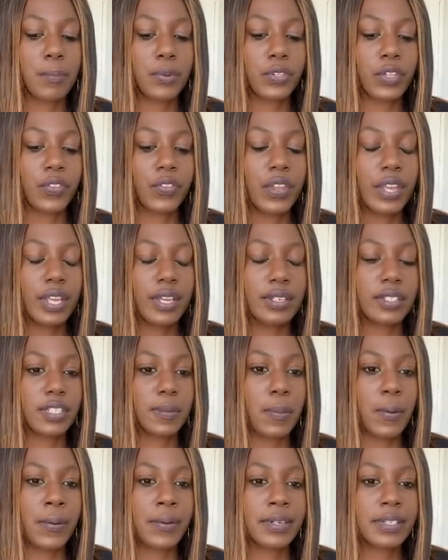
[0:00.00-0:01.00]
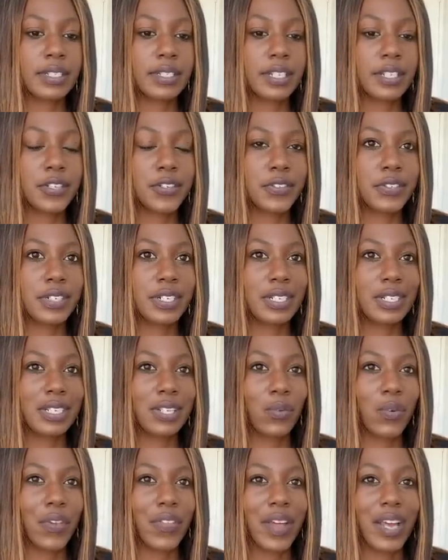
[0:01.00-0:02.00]
But the thing is, the person that you're
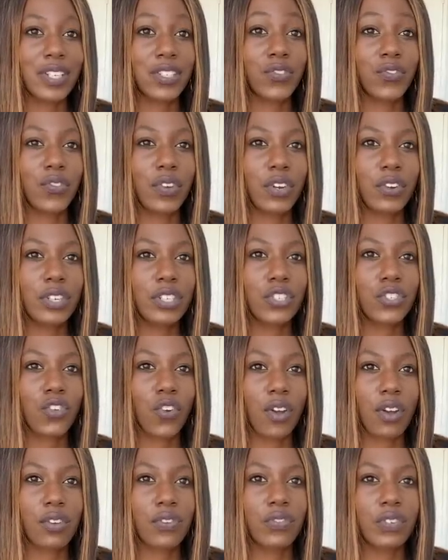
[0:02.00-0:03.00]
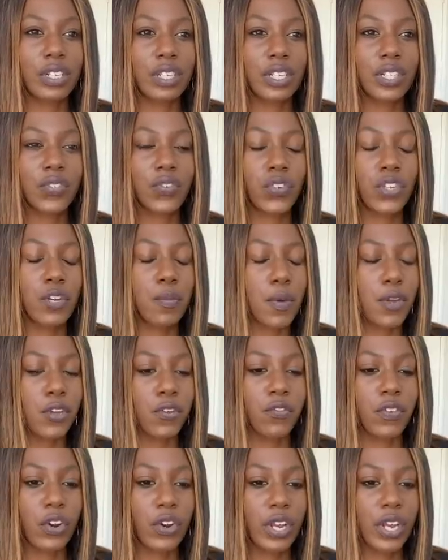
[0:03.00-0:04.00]
dealing with has very strong feelings for you, but you're
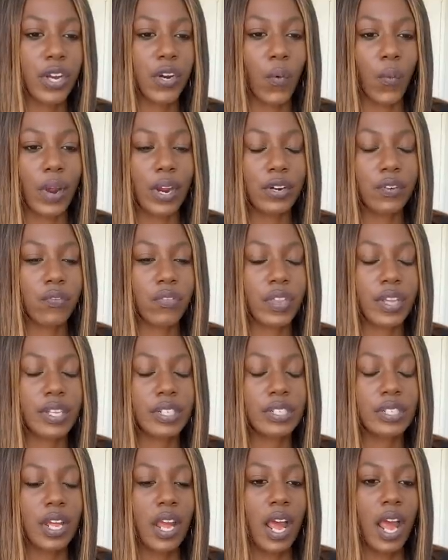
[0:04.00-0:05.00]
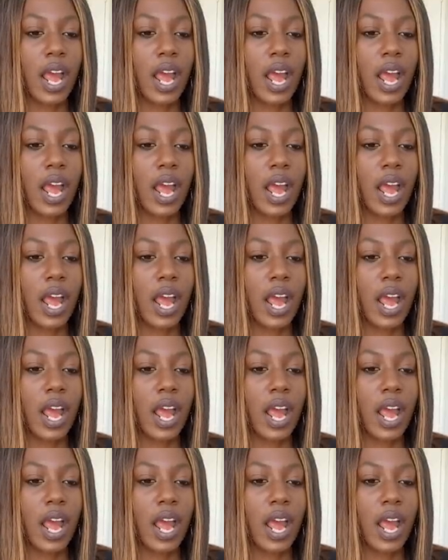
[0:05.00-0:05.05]
very unaware of this.